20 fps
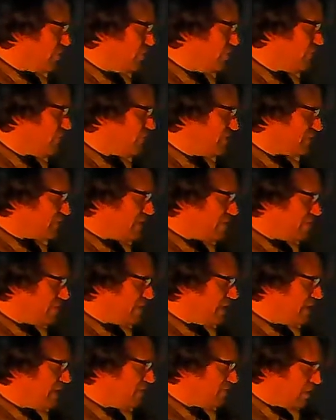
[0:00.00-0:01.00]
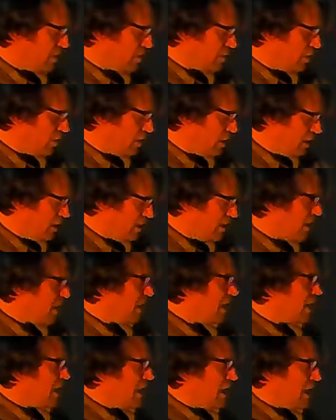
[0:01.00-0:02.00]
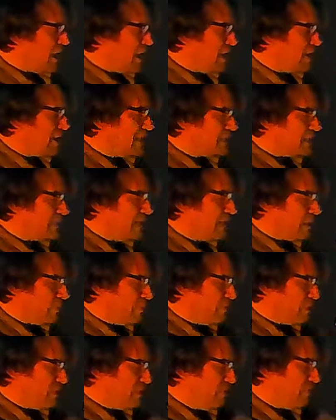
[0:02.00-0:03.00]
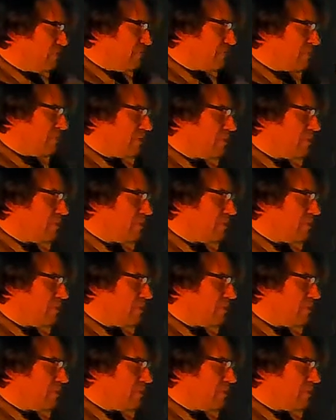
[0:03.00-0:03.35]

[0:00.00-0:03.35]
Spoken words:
For example, here on the collar, there's a little bit of